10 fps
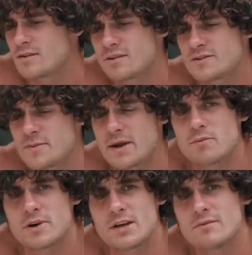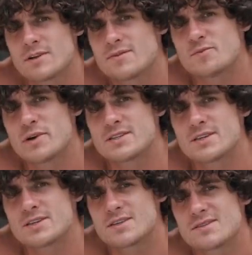loves to make money, loves
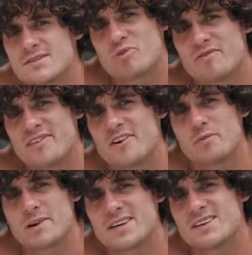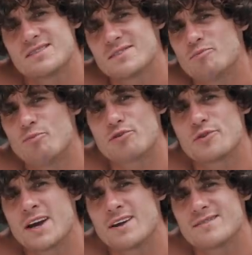business, preferably
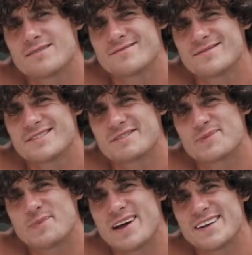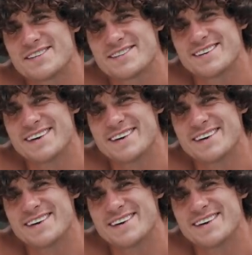brunette, Spanish.